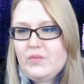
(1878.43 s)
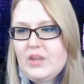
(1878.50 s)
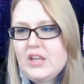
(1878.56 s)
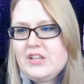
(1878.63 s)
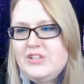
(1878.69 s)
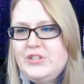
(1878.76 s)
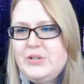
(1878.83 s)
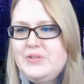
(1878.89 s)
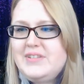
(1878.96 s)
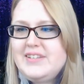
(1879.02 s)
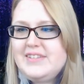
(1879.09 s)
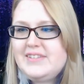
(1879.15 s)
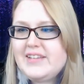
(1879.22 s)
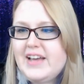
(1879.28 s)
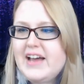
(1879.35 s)

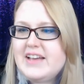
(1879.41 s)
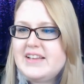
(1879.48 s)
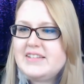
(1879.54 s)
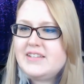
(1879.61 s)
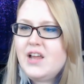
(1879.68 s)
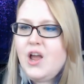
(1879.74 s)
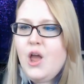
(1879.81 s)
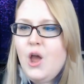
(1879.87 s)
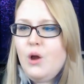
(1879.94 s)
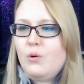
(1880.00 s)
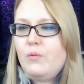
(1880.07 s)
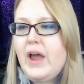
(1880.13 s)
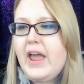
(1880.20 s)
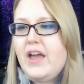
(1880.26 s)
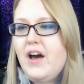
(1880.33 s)
Susan says,
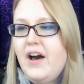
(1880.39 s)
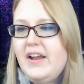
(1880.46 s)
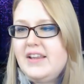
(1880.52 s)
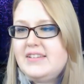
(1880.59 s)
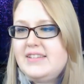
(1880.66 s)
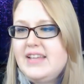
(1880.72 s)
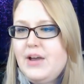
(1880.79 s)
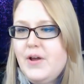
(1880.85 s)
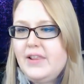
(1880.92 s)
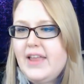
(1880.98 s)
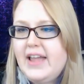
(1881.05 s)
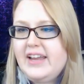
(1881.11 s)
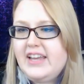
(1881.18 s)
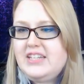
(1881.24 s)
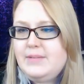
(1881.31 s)
right, honestly, I would
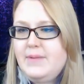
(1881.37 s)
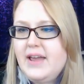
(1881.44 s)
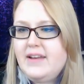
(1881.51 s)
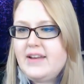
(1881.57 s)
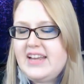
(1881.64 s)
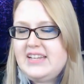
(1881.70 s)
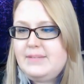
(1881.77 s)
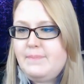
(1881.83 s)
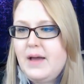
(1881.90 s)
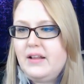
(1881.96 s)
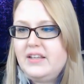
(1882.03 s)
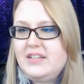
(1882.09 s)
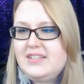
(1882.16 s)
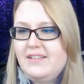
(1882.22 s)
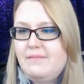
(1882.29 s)
like it to be a nice
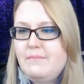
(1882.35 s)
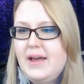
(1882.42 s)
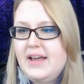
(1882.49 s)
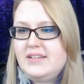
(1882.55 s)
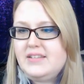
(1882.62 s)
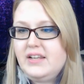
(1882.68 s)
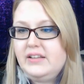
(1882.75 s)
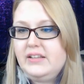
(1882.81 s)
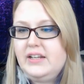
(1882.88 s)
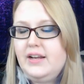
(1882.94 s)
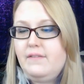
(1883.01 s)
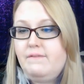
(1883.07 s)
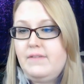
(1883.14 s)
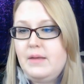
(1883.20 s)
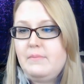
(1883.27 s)
balance of masculine
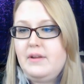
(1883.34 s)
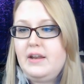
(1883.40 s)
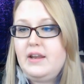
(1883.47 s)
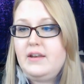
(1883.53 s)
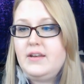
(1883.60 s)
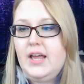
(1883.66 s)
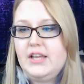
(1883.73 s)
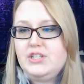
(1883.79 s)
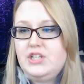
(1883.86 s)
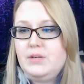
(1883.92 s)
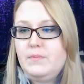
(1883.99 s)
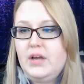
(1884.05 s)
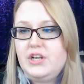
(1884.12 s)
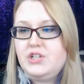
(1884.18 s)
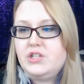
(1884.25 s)
and feminine, not too
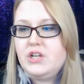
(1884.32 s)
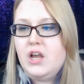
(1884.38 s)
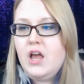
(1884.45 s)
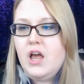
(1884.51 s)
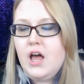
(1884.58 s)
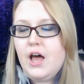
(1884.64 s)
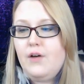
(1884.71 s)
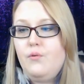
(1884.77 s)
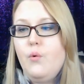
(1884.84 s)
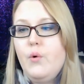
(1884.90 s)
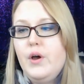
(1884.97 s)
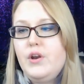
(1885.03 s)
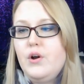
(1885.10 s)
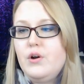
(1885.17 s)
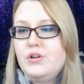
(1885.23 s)
much of
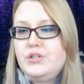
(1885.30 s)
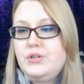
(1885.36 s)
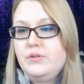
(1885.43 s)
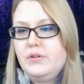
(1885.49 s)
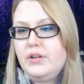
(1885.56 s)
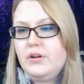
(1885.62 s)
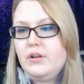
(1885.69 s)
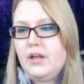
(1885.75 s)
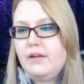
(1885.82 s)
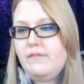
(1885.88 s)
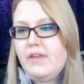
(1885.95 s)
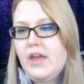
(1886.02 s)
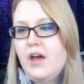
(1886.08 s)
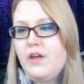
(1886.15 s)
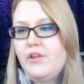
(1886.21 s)
one or too little of
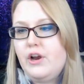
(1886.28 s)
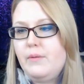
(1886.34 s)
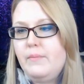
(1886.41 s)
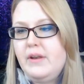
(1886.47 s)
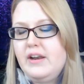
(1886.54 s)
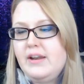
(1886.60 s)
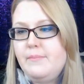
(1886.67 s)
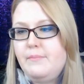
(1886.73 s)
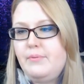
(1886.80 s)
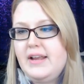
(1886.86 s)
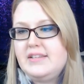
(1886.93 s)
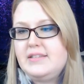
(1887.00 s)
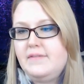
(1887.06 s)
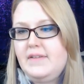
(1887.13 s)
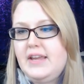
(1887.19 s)
the other, but an
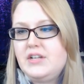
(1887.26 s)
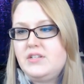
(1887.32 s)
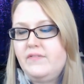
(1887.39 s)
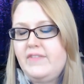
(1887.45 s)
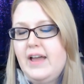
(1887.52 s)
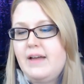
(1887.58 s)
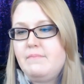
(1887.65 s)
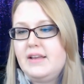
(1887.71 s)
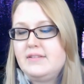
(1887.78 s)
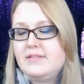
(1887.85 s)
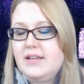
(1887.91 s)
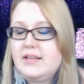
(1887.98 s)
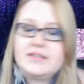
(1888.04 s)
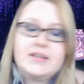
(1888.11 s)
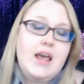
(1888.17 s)
embrace of each, if that makes
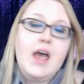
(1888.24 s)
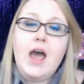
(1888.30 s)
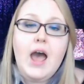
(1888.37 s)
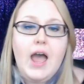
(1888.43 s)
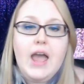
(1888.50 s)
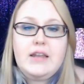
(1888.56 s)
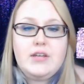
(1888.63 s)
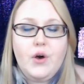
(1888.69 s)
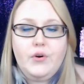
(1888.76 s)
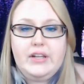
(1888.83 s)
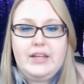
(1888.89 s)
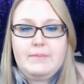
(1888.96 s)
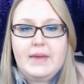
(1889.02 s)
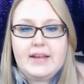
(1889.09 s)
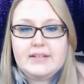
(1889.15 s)
sense. It
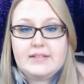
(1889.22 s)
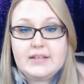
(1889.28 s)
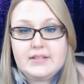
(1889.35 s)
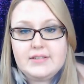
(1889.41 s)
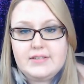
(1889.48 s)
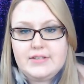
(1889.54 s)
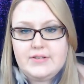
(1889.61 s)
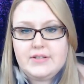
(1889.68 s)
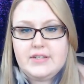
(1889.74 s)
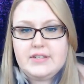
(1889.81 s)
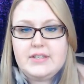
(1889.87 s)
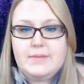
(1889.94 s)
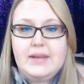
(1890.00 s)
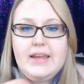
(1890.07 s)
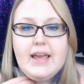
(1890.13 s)
totally makes sense, Susan,
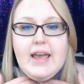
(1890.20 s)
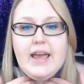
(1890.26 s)
to me.